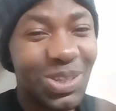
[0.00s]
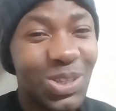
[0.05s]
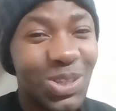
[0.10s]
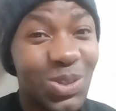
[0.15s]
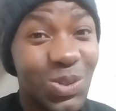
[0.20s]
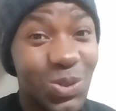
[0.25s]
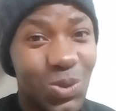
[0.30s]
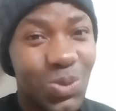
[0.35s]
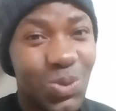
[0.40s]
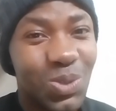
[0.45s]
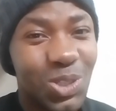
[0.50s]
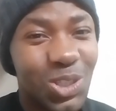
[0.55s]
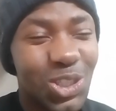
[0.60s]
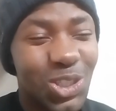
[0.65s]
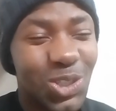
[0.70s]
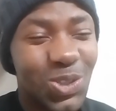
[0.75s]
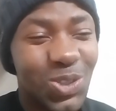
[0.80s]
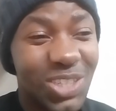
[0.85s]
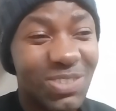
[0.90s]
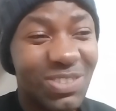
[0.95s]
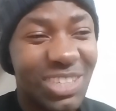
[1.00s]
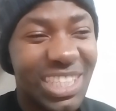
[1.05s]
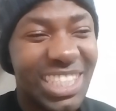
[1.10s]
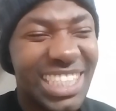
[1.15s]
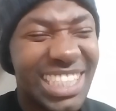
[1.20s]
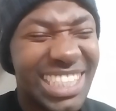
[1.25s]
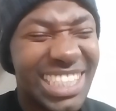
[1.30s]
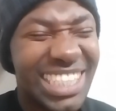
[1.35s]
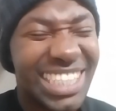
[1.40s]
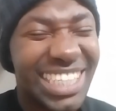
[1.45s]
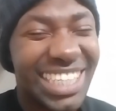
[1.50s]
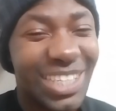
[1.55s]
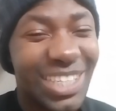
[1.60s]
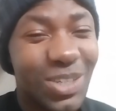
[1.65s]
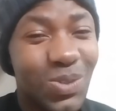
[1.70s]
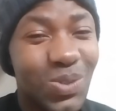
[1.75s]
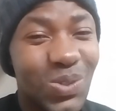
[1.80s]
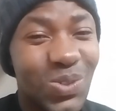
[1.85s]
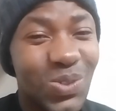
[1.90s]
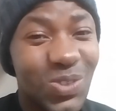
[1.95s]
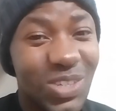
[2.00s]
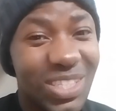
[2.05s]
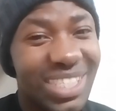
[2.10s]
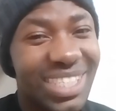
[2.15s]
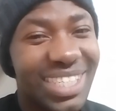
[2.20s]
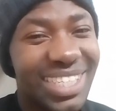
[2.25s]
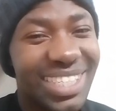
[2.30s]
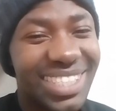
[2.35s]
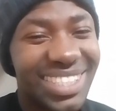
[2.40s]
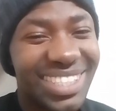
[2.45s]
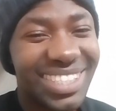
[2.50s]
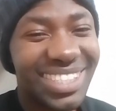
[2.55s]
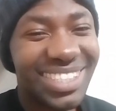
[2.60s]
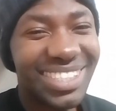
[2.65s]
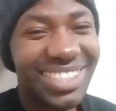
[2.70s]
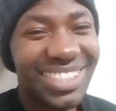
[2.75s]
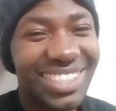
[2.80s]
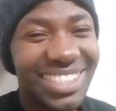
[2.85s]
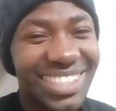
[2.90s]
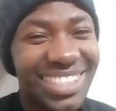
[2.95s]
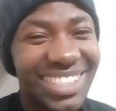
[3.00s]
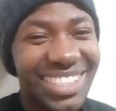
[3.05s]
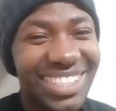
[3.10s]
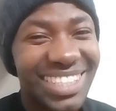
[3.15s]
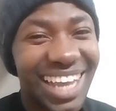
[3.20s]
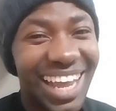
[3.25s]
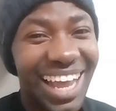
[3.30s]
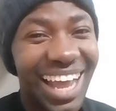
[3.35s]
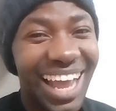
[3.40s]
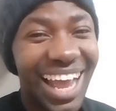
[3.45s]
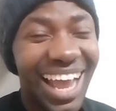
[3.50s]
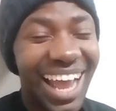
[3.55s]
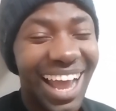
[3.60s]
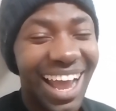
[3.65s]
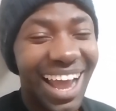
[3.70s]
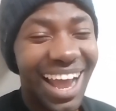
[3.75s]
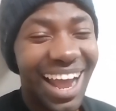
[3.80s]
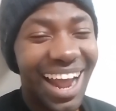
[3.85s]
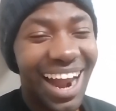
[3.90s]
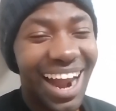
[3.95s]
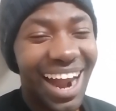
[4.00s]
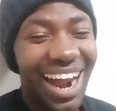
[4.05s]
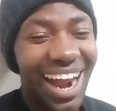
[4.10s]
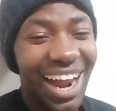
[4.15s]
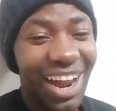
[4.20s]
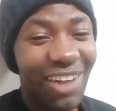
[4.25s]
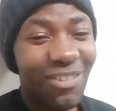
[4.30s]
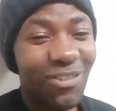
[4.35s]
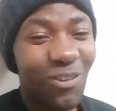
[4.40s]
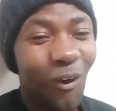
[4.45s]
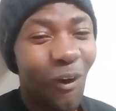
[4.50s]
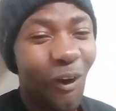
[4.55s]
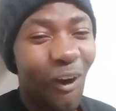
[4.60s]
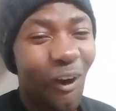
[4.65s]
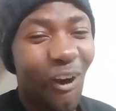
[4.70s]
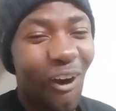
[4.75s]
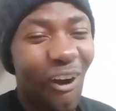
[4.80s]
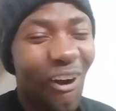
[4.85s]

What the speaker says: you know which university those residences are for.